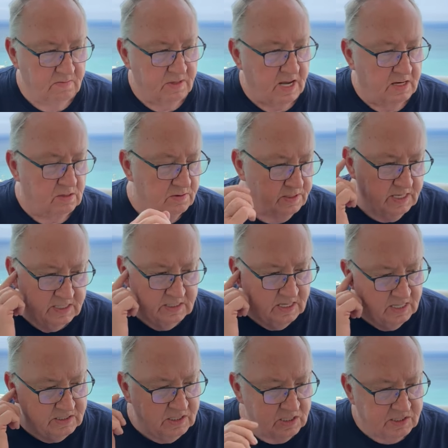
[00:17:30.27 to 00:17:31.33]
They don't, they,
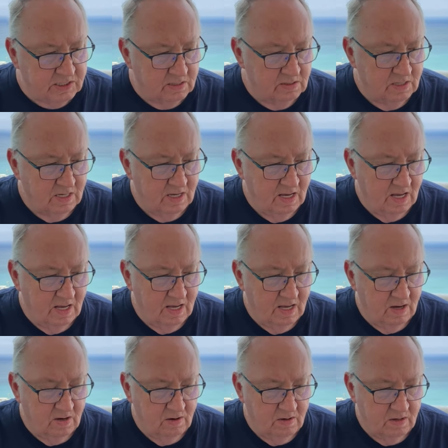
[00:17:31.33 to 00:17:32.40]
it just,
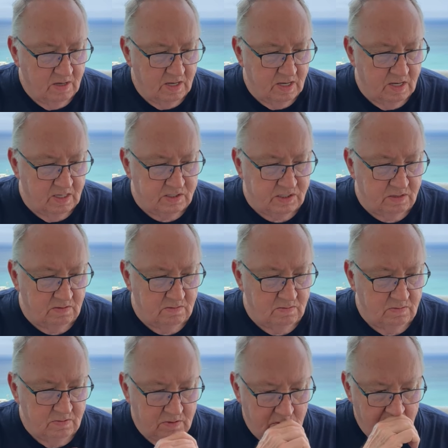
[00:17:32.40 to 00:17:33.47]
it's,
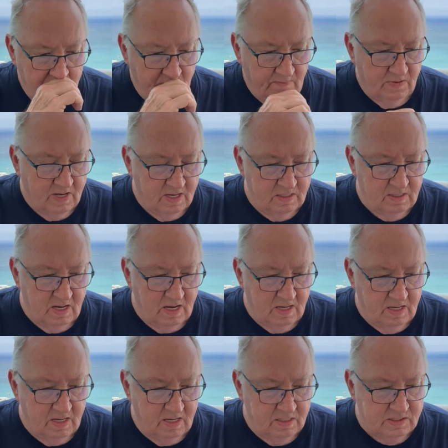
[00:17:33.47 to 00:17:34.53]

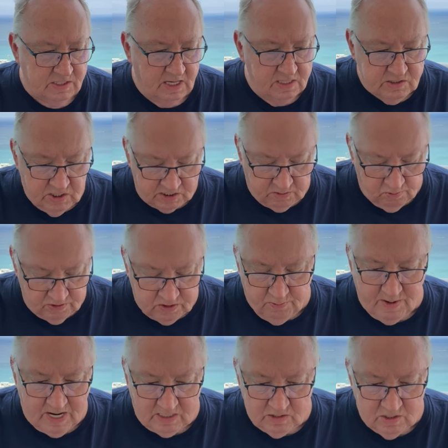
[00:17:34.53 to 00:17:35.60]
it's, it just,
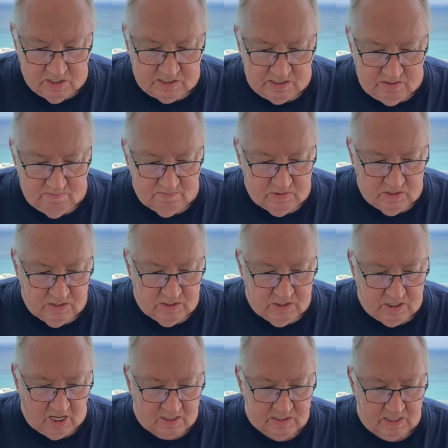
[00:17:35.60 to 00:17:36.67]
respect just
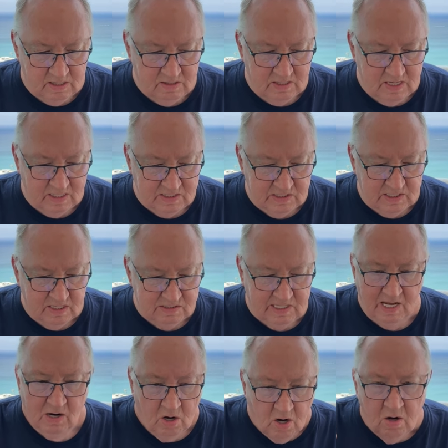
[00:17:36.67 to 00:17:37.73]
doesn't exist
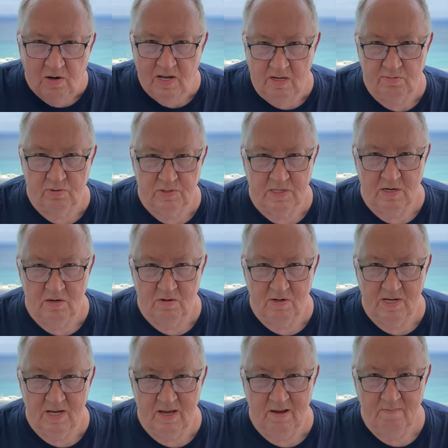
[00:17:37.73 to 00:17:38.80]
at all levels here,
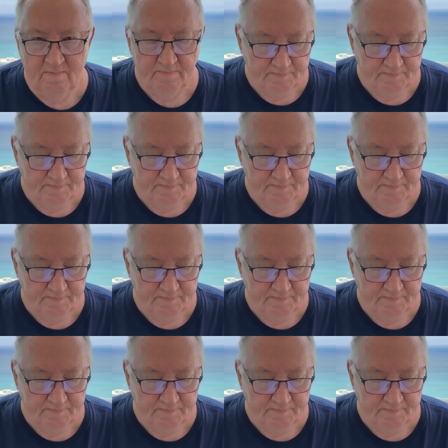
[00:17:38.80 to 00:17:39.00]
okay?